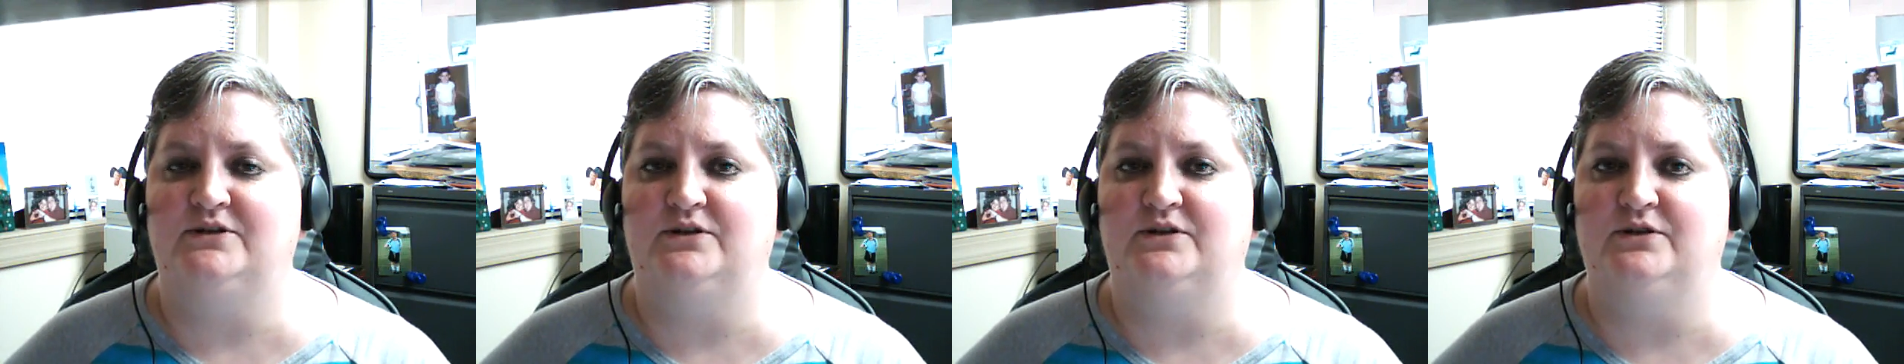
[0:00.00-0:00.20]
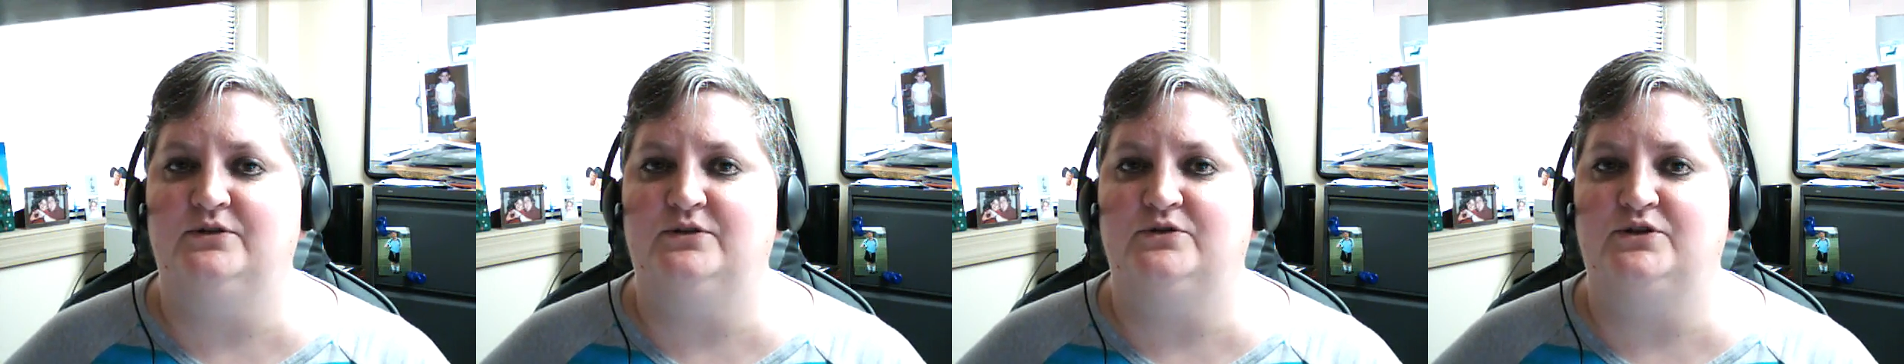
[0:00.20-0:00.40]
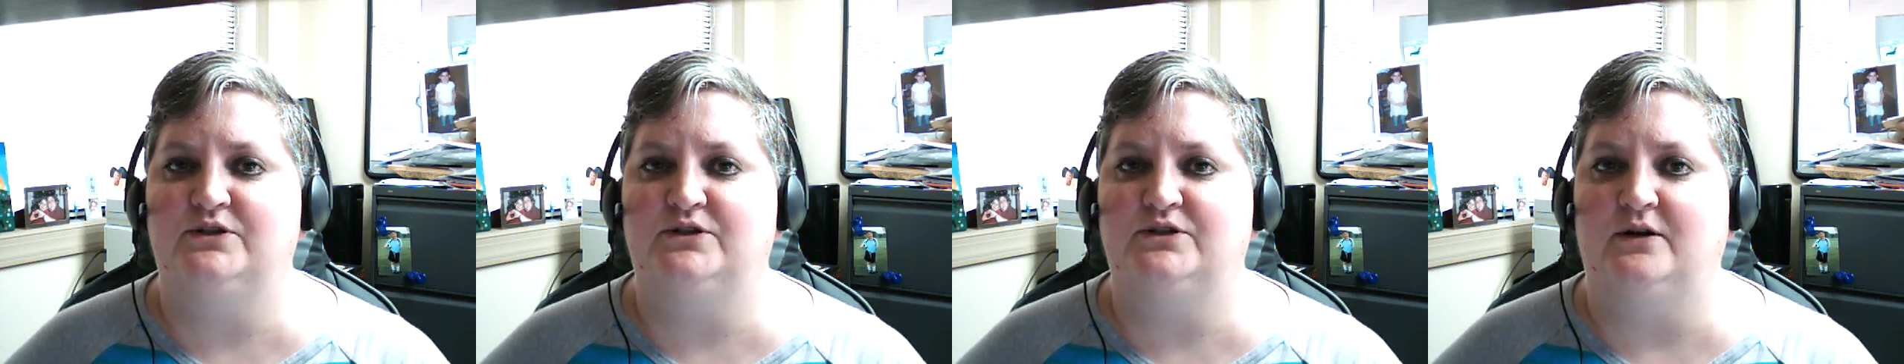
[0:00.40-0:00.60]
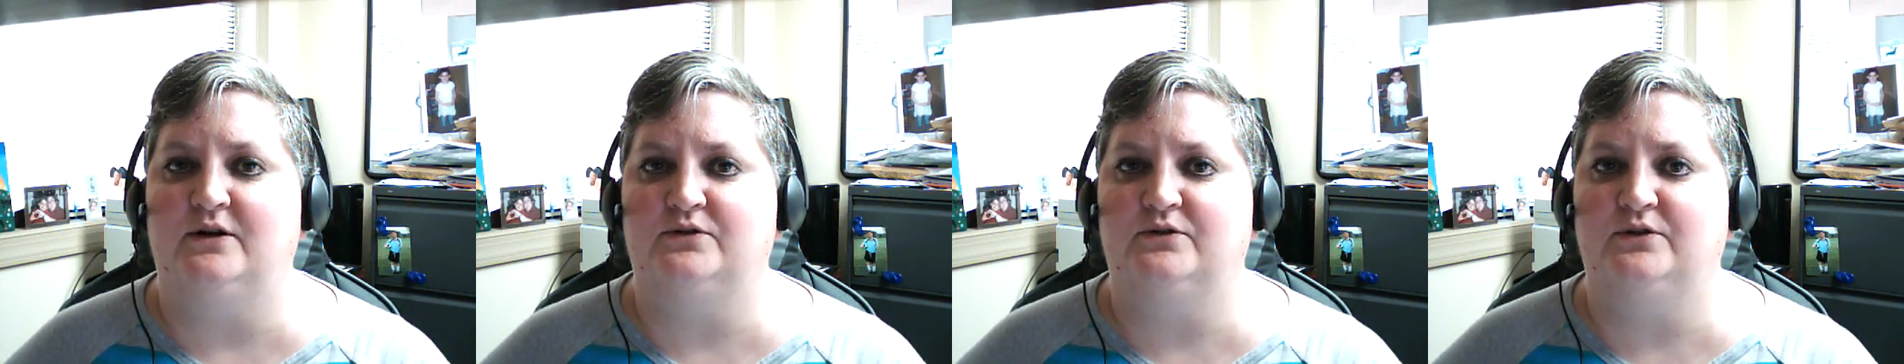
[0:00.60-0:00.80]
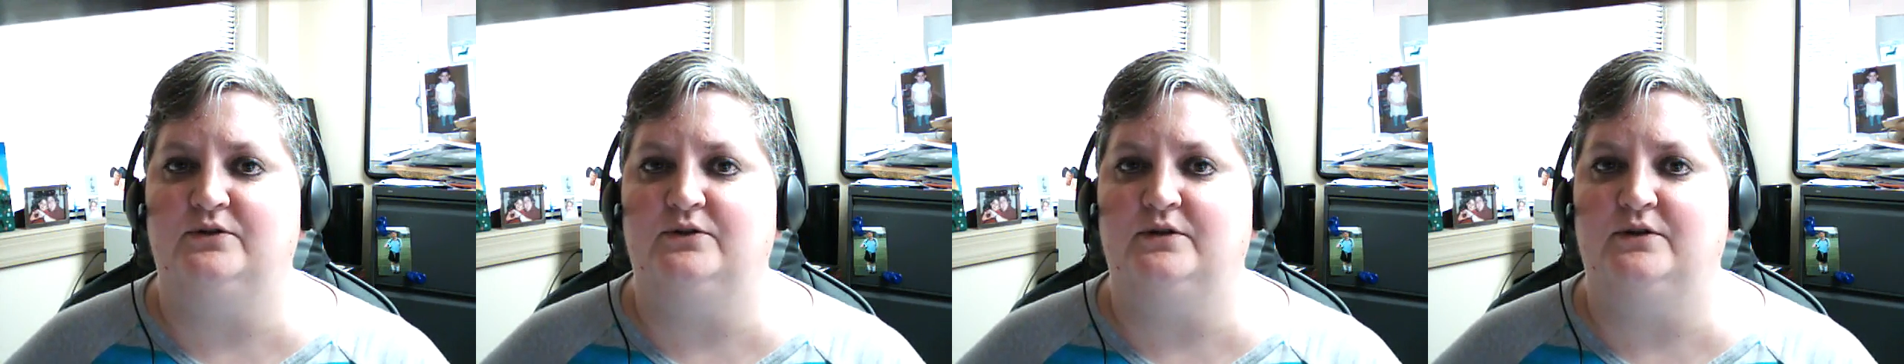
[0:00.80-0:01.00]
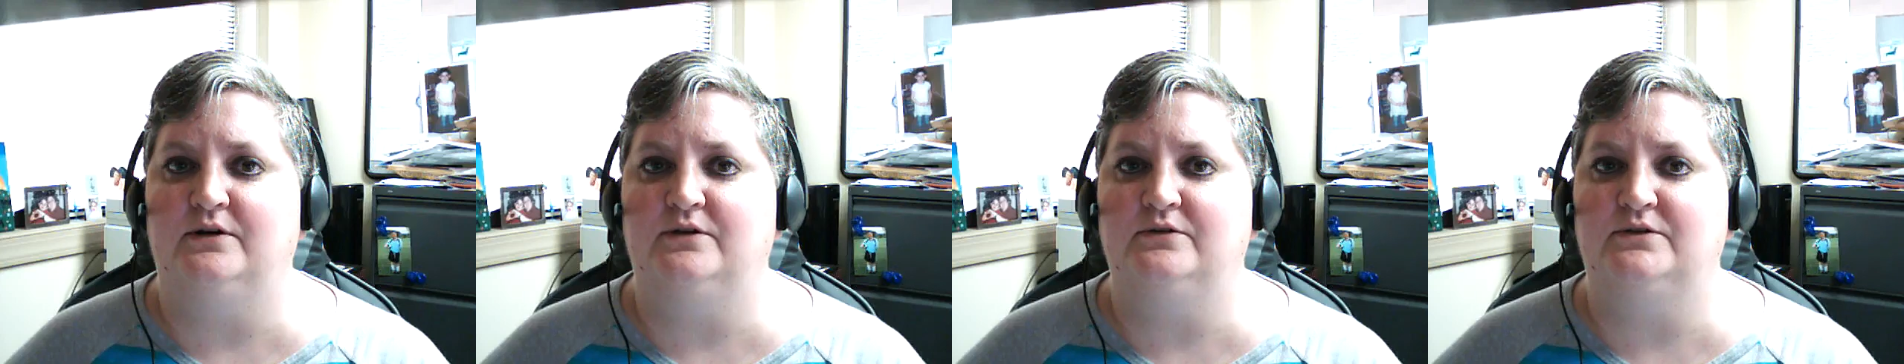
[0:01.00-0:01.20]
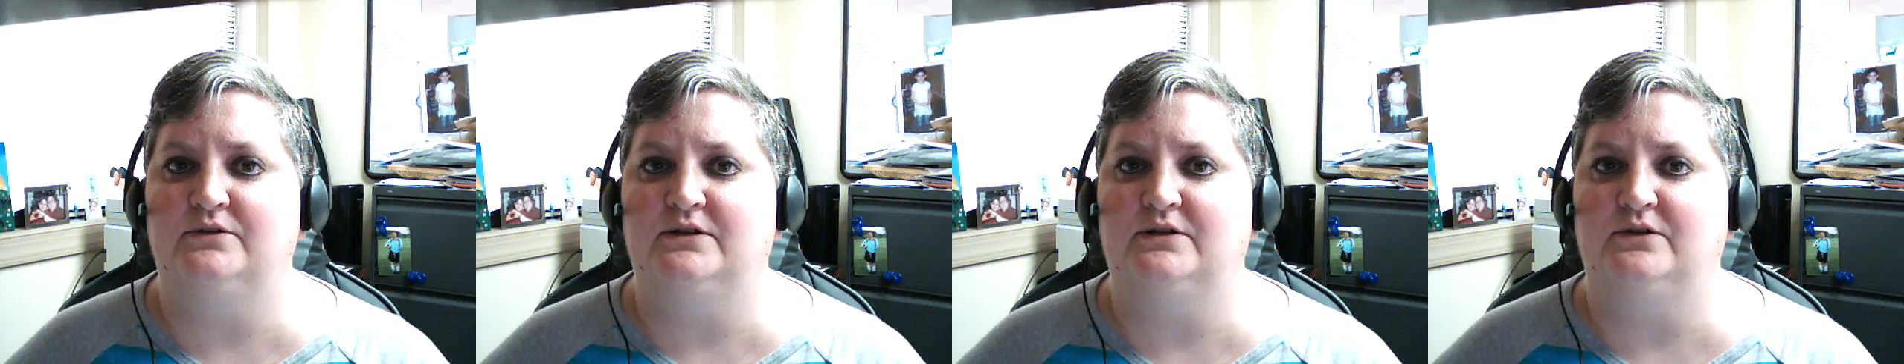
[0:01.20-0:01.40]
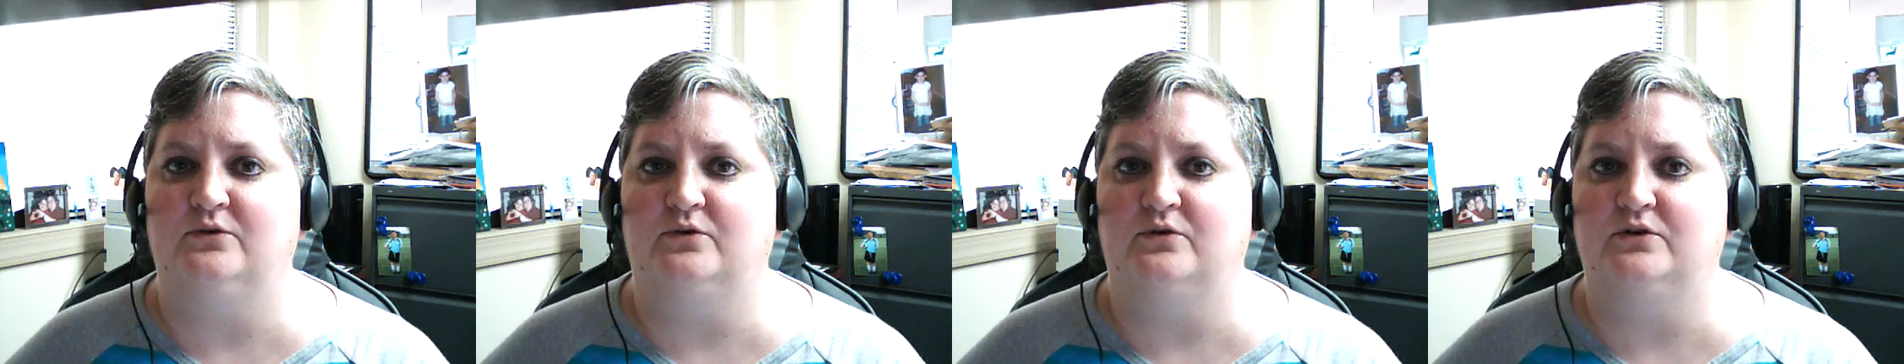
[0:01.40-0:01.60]
to shelter those
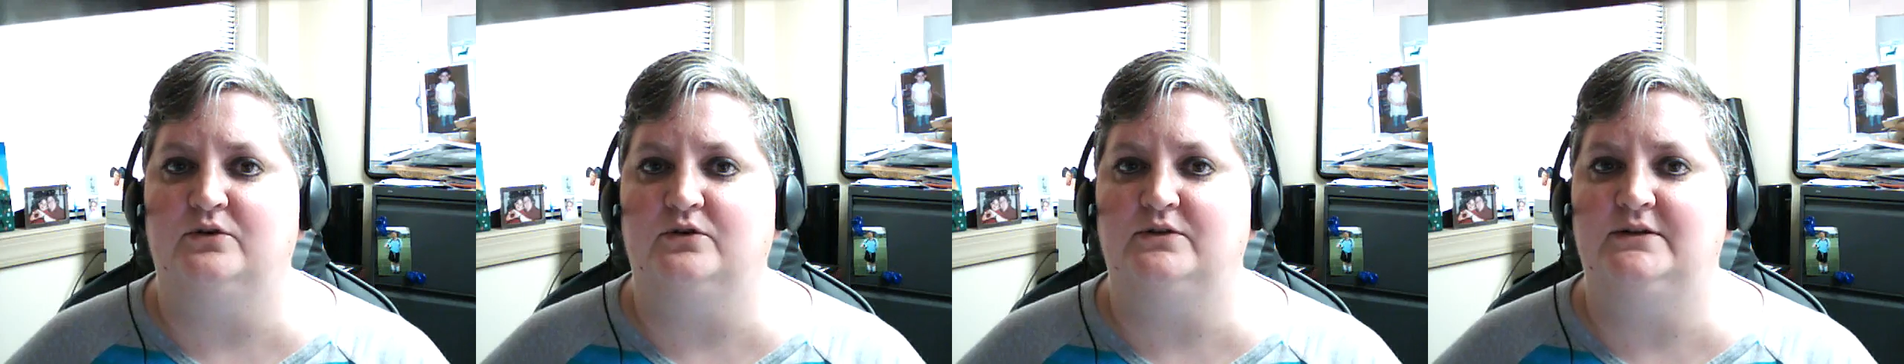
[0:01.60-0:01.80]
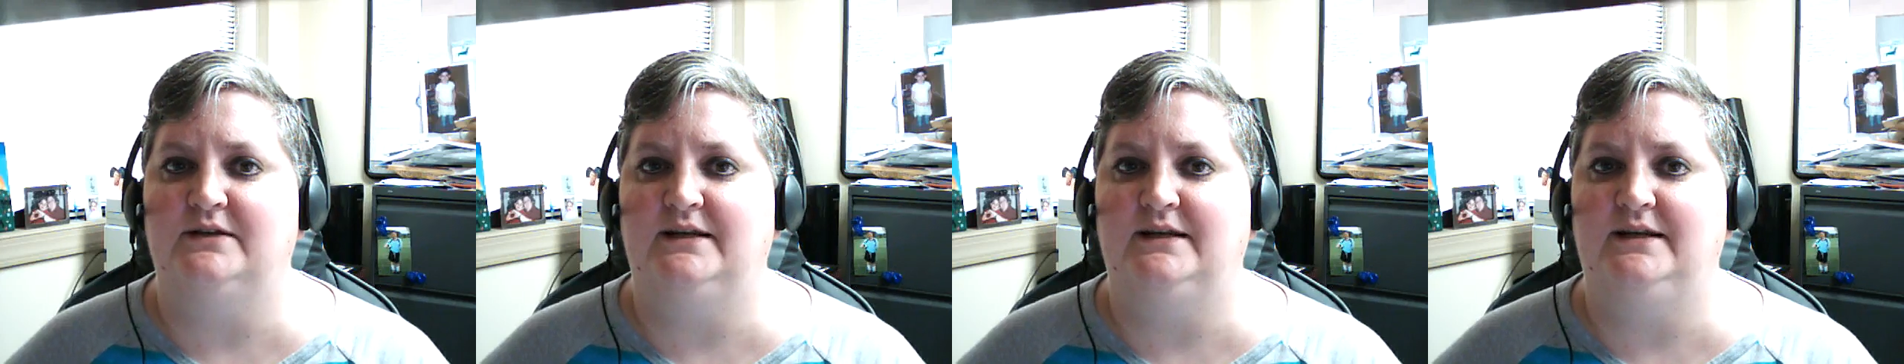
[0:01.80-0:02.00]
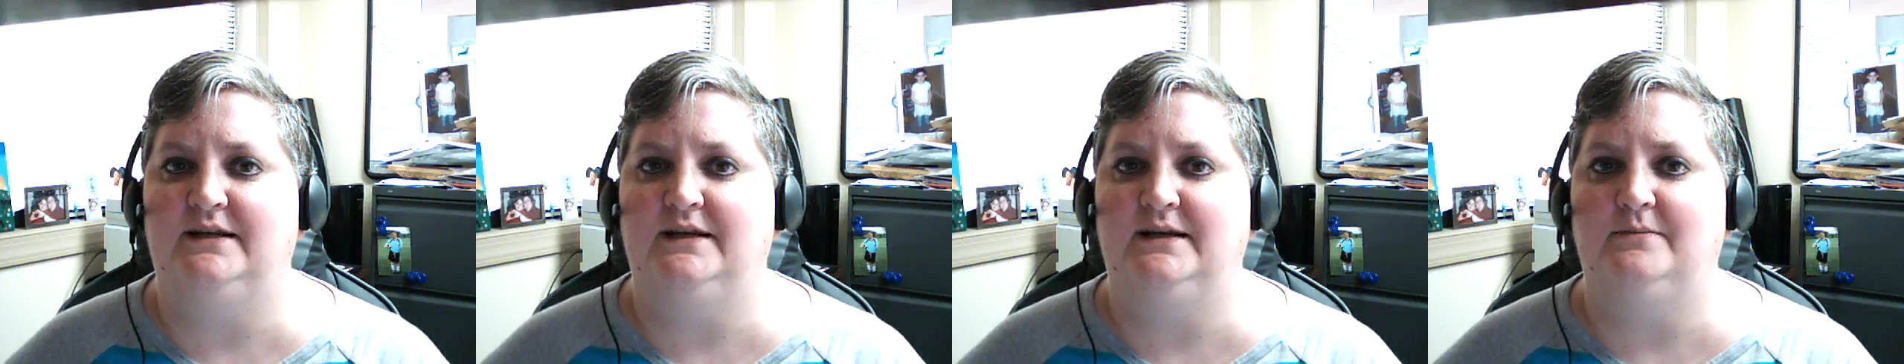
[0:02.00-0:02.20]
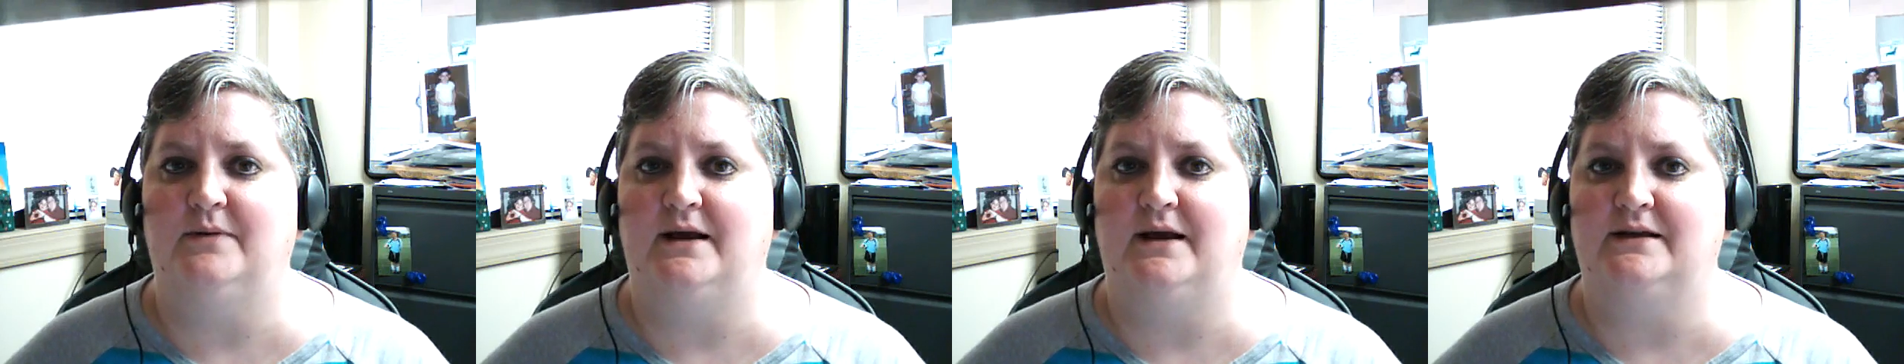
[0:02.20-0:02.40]
in order to keep